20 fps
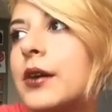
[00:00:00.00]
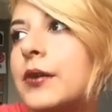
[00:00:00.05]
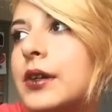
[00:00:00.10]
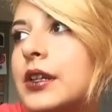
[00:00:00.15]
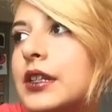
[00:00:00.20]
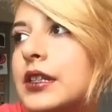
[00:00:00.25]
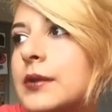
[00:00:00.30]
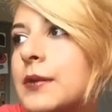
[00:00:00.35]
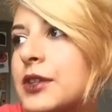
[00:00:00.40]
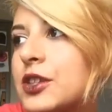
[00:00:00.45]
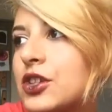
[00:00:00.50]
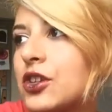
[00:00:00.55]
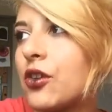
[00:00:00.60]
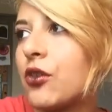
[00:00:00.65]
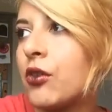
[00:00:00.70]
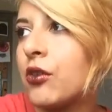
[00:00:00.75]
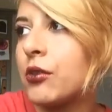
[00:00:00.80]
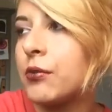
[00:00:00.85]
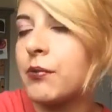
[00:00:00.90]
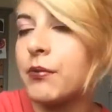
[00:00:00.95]
wanted to mention
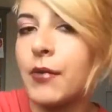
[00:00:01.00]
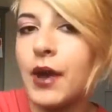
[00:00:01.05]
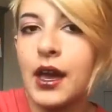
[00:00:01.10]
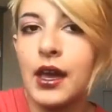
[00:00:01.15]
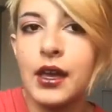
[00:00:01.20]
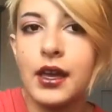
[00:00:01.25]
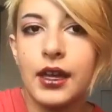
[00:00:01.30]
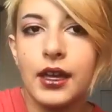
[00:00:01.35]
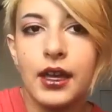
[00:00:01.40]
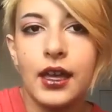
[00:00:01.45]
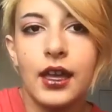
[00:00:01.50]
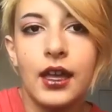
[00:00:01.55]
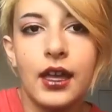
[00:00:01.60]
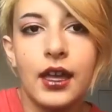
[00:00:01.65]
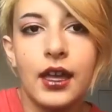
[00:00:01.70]
on my